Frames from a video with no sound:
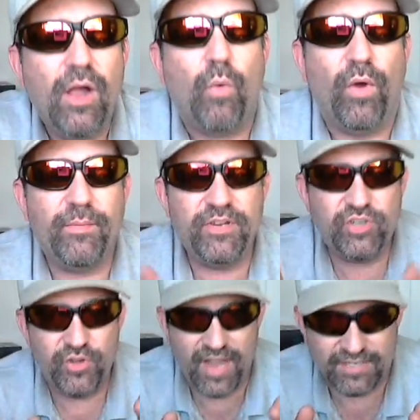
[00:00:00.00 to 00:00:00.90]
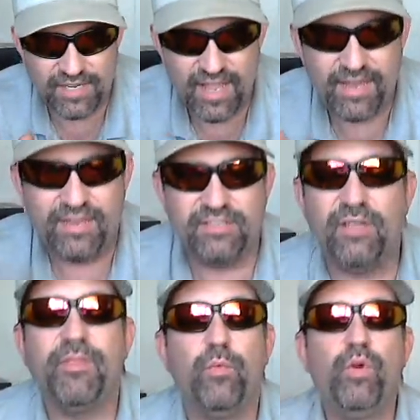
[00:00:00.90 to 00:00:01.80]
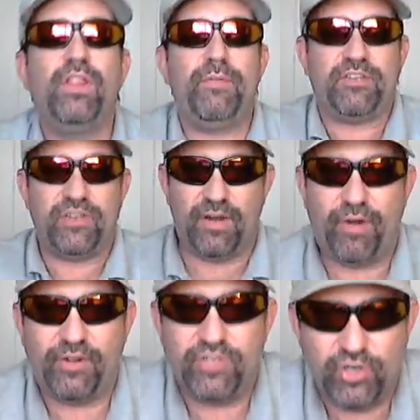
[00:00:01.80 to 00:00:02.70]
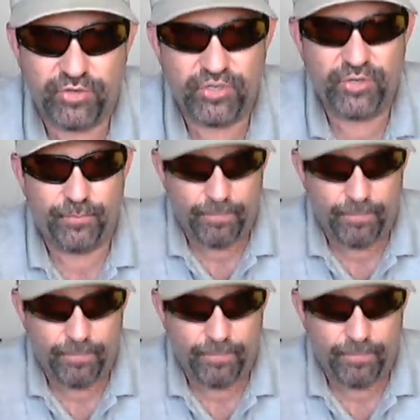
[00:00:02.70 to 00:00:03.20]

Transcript: What I'm going to show you guys today is something really bitchin', and I'm proud to show it to you.